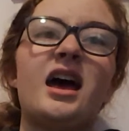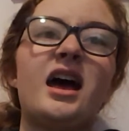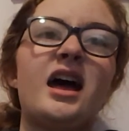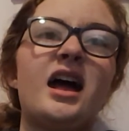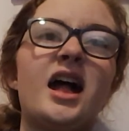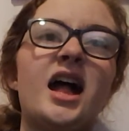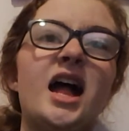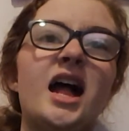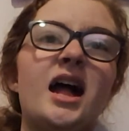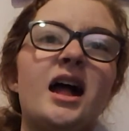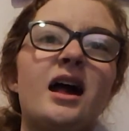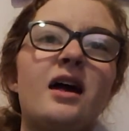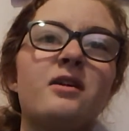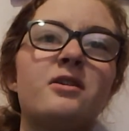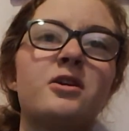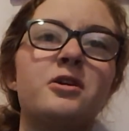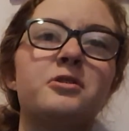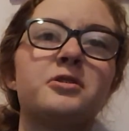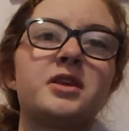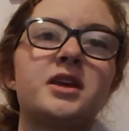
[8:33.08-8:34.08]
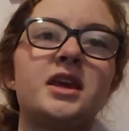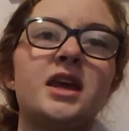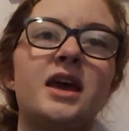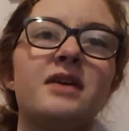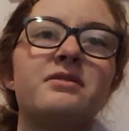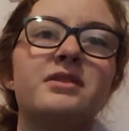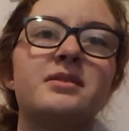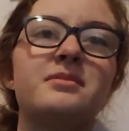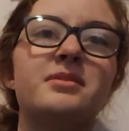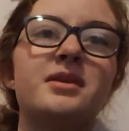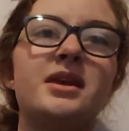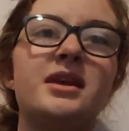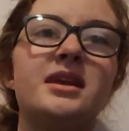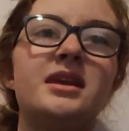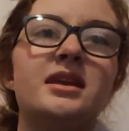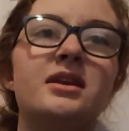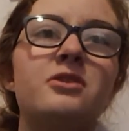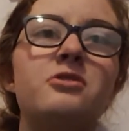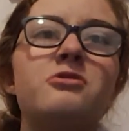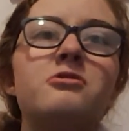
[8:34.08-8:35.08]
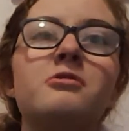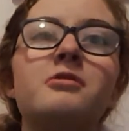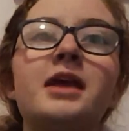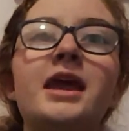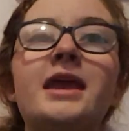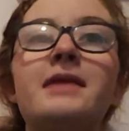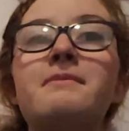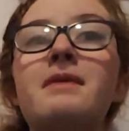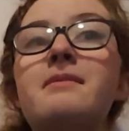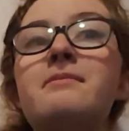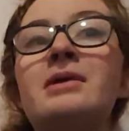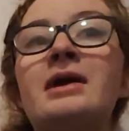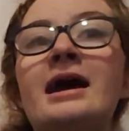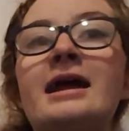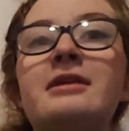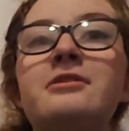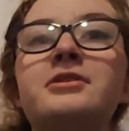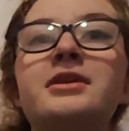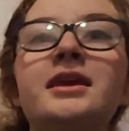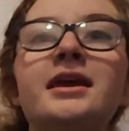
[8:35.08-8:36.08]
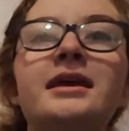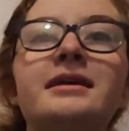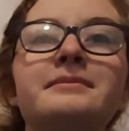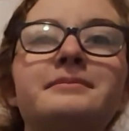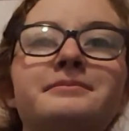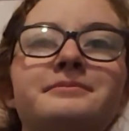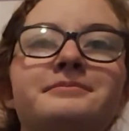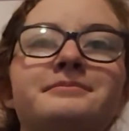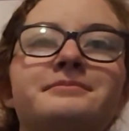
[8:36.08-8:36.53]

Uh, I'll go with Kevin Bacon. Oh, okay, never mind. Okay.